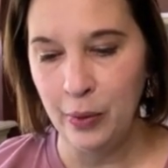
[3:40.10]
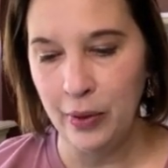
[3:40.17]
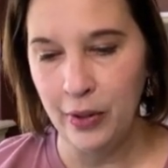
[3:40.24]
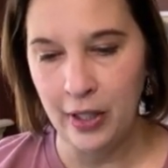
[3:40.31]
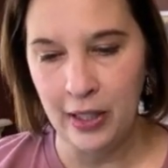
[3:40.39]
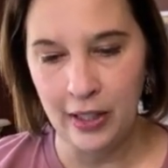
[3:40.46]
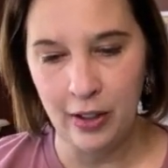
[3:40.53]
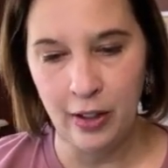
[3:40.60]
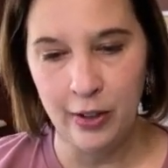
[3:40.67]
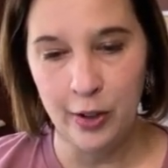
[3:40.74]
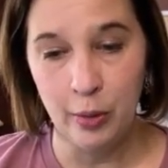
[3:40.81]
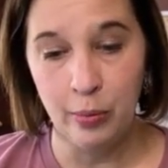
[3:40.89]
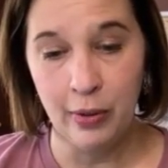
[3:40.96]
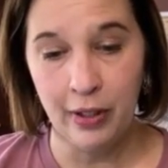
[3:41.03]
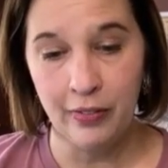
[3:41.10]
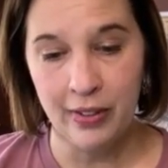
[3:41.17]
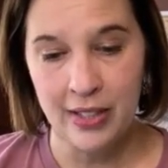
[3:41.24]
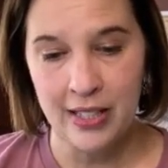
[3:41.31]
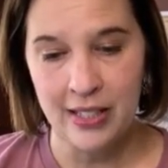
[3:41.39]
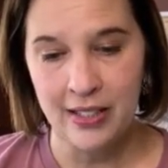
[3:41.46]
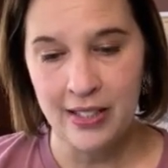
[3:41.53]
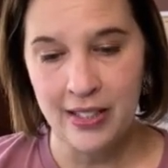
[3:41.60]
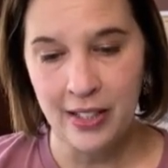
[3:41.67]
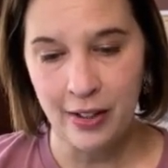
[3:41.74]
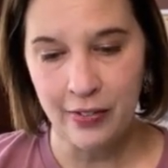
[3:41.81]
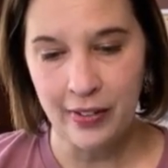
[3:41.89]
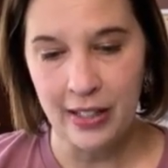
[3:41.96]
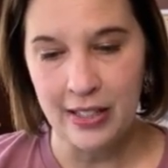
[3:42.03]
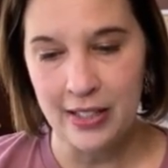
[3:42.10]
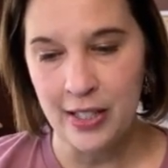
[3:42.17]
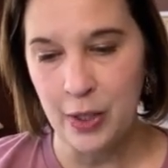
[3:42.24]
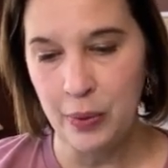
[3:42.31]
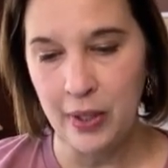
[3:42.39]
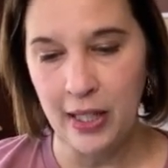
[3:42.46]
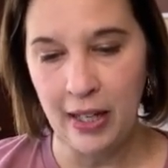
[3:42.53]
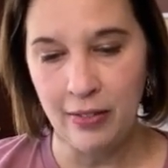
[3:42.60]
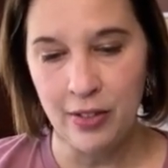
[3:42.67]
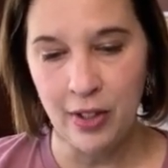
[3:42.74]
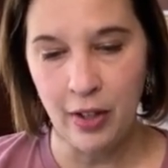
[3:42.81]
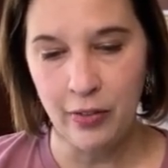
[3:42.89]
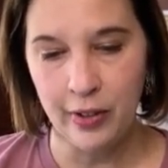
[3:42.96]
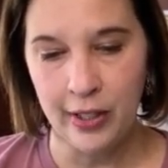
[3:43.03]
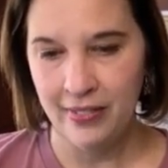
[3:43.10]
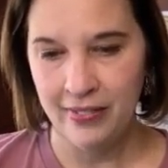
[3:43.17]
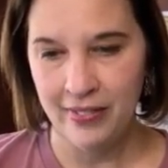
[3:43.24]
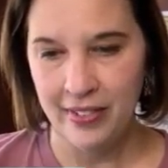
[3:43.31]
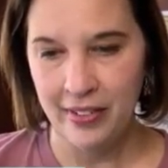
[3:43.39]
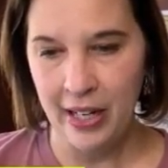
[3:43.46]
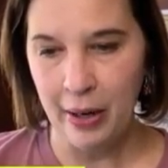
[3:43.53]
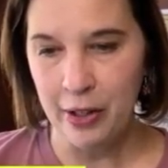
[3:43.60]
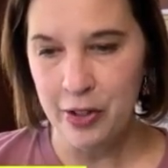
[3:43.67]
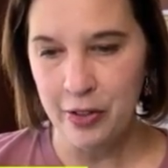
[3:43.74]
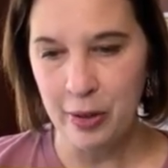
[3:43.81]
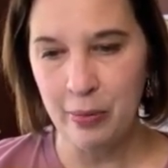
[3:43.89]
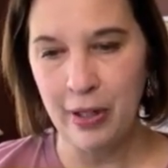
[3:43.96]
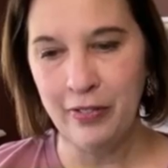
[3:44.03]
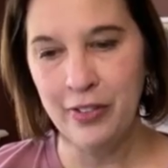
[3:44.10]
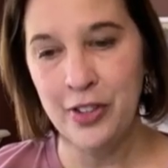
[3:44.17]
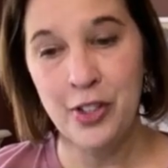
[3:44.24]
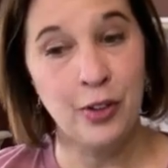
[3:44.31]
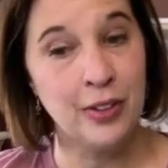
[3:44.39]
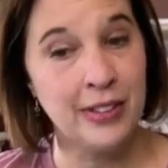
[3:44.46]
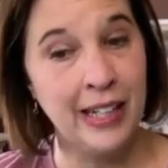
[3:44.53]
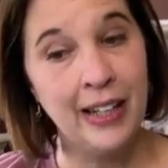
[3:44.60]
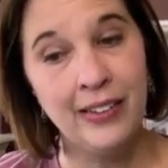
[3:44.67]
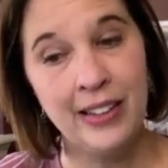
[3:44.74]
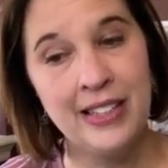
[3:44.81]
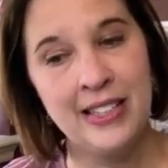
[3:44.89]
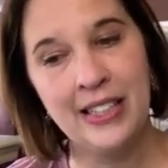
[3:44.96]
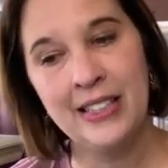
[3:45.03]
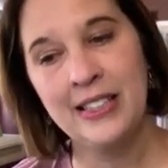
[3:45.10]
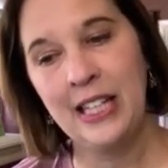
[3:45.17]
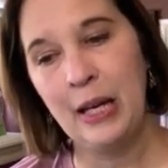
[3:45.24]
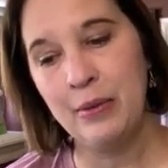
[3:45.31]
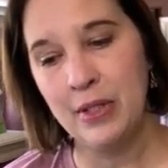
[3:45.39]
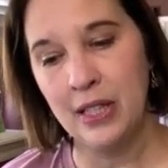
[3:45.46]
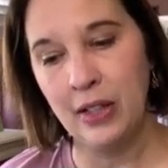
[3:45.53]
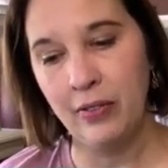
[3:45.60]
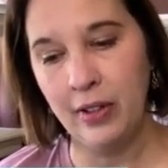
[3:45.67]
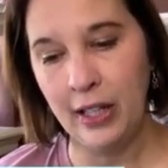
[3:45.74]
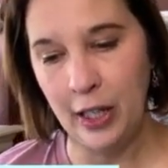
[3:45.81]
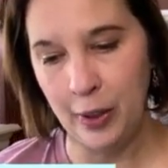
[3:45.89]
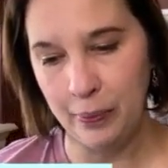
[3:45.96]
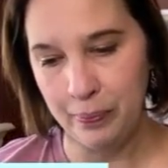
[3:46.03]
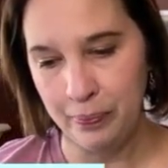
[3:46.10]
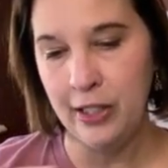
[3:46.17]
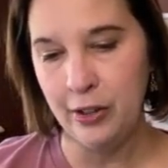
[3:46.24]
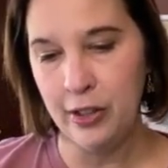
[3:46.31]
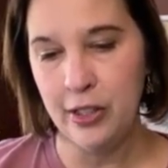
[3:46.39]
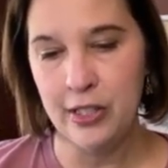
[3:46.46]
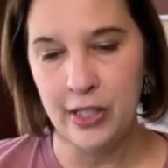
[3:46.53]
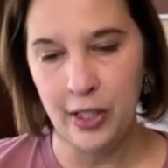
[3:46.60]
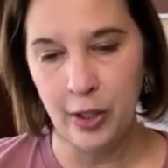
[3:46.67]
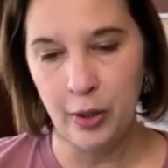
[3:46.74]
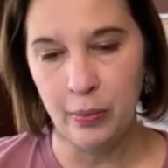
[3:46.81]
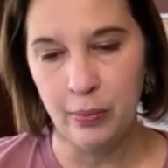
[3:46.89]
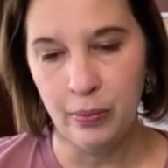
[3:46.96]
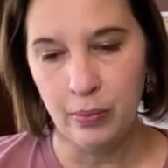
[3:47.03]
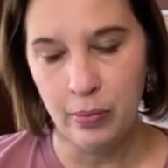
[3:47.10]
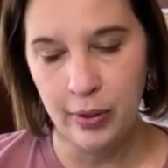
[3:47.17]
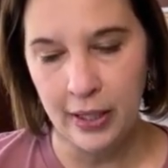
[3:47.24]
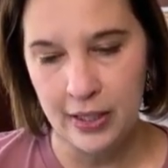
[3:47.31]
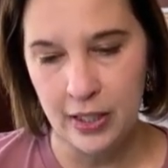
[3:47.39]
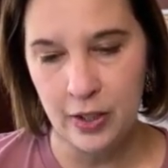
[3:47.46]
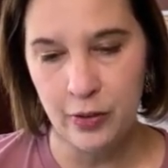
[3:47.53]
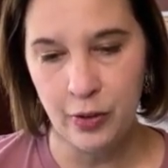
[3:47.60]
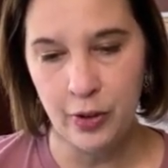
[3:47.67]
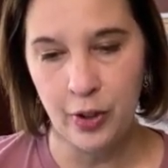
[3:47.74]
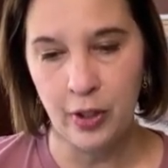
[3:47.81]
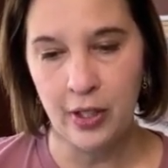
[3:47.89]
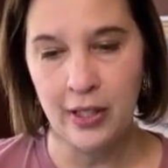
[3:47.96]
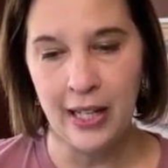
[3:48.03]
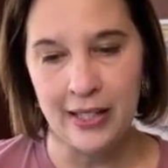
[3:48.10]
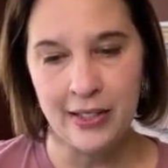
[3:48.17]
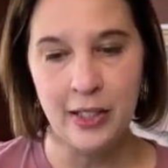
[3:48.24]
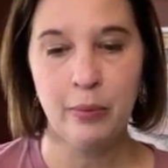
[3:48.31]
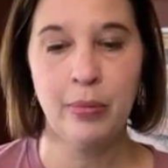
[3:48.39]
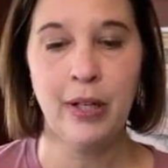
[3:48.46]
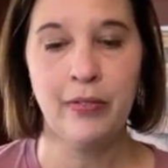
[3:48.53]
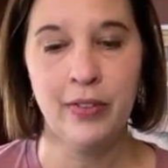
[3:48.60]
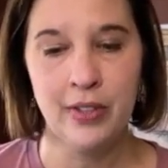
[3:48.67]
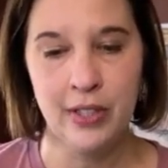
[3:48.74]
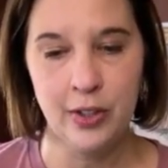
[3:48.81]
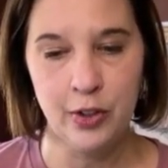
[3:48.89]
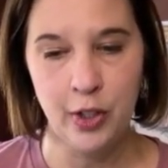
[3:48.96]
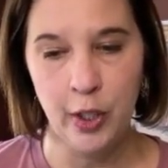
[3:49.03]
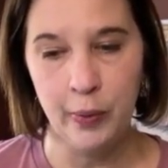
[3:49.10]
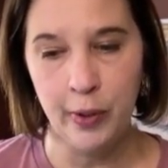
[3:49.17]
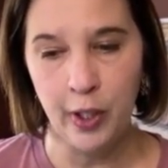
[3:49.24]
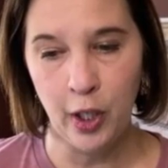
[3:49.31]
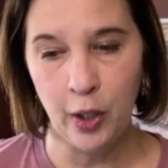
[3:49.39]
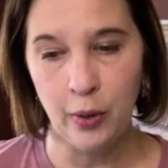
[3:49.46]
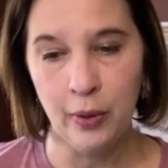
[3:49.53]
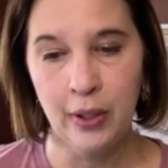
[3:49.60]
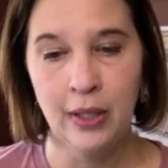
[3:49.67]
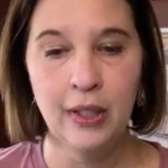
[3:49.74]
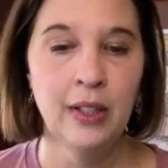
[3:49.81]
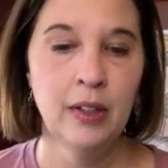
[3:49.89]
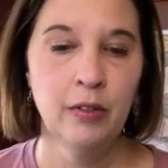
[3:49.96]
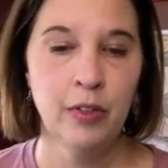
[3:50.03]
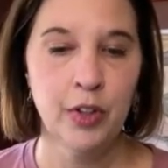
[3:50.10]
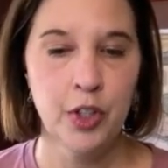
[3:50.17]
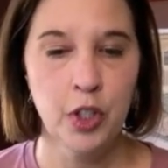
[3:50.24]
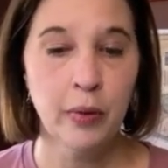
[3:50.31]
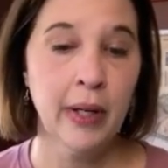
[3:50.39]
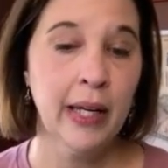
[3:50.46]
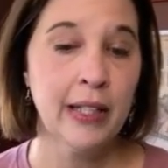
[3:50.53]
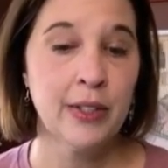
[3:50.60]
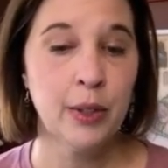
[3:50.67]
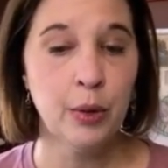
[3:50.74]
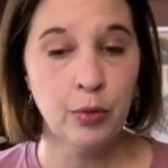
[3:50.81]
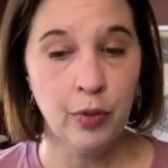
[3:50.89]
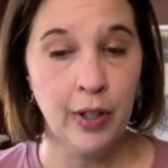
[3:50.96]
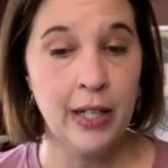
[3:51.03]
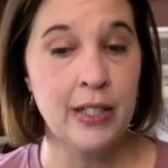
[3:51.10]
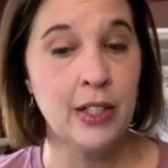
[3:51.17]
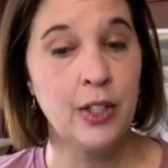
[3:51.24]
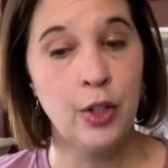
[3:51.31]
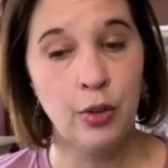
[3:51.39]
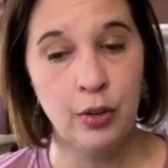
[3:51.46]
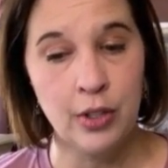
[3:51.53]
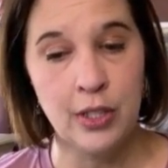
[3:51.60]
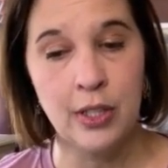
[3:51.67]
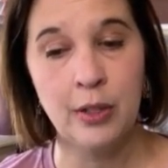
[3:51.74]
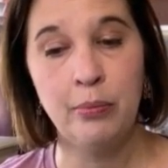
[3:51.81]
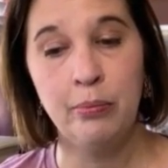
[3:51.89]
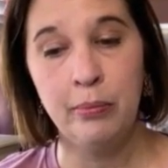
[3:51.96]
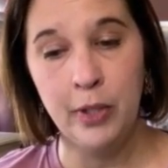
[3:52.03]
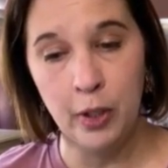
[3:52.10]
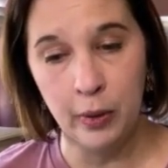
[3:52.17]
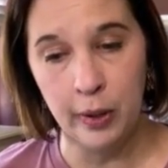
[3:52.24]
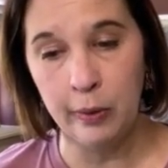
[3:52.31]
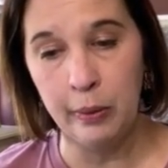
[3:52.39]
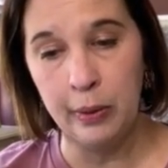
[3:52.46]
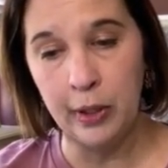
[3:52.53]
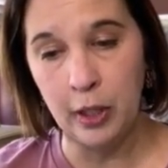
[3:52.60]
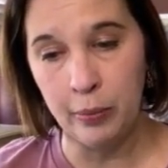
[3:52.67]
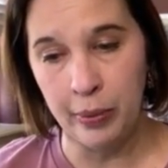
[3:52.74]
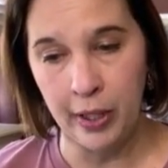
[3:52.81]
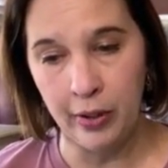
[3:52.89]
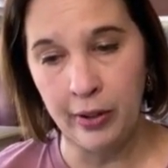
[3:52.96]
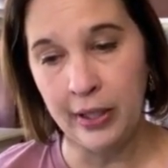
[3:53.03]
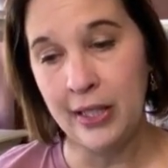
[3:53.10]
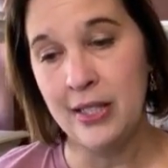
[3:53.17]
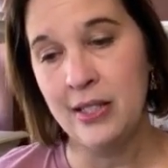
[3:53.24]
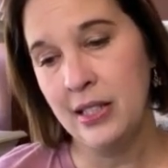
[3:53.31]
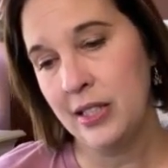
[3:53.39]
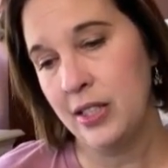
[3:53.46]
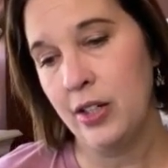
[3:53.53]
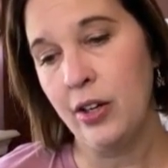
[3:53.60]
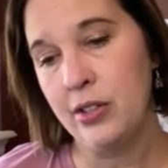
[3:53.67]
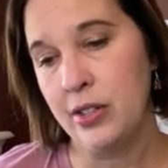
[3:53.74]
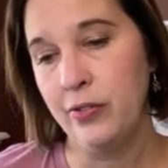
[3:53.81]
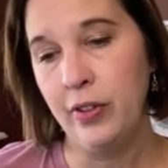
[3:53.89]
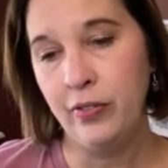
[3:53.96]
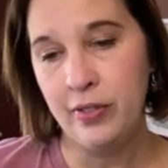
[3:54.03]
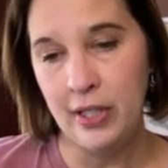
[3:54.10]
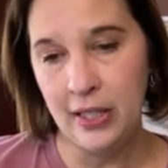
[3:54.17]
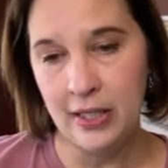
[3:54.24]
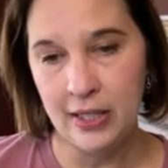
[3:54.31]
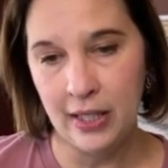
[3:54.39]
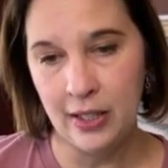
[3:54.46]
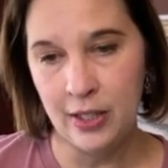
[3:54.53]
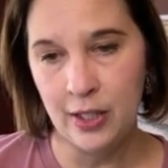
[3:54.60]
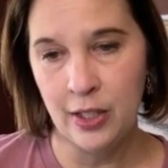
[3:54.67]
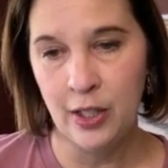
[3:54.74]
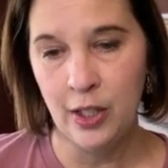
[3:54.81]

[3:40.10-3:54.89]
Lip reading: going to click on their breakfast stuff and see what they have to offer. Their hours for their breakfast are daily 6 a.m. to 11 a.m. Here is their prices for their classic breakfasts. So here we go. For the 2 eggs, home fries, and toast meal that we've been comparing is $6.15.